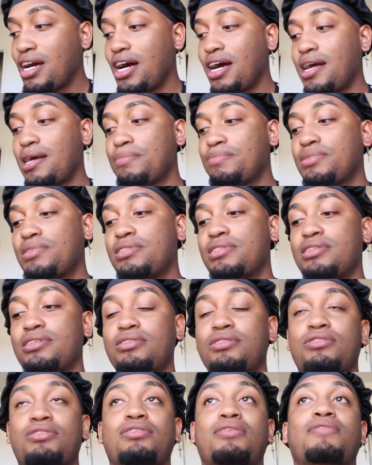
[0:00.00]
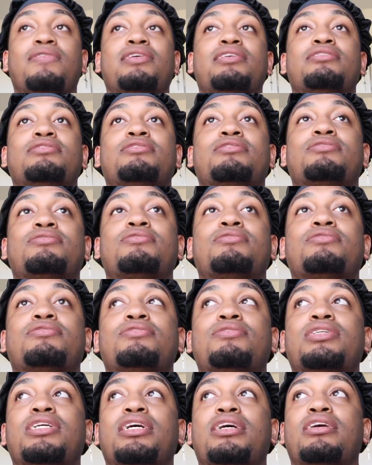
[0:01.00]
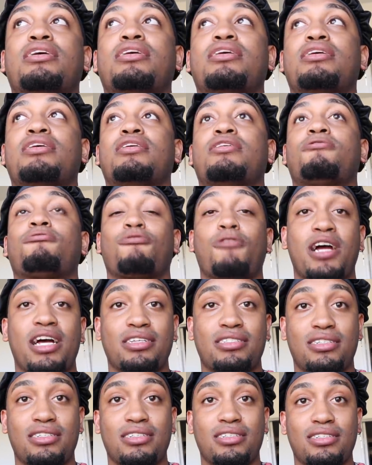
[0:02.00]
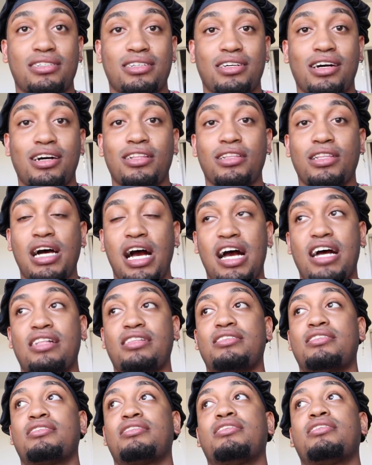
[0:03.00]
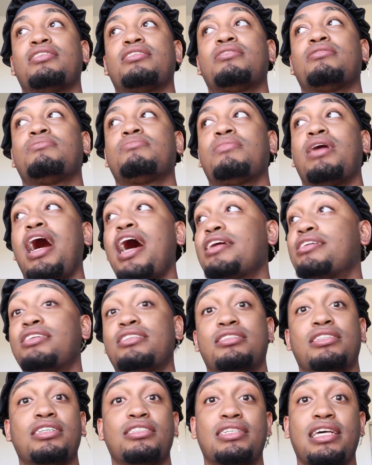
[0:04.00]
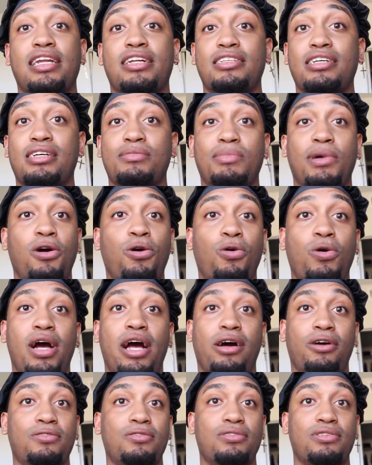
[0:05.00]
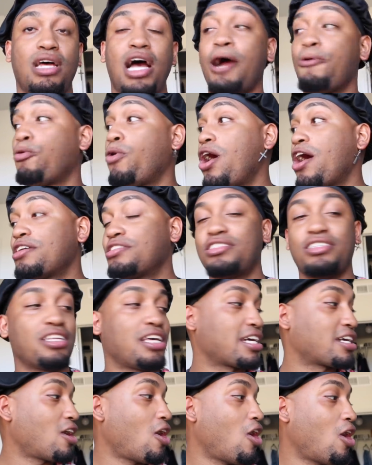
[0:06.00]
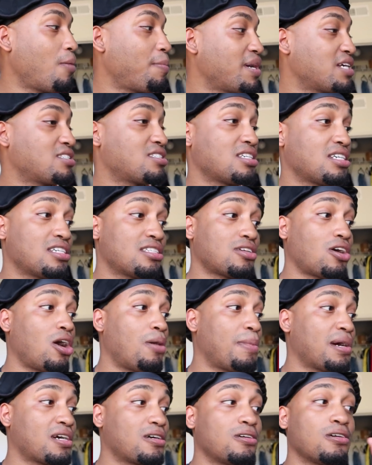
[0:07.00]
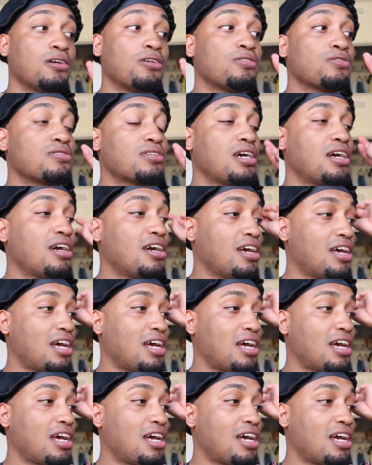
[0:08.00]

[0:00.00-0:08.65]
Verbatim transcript: I am still going to rest a lot. Um, I just desanitized my whole house. I washed like all my sheets, all my clothes.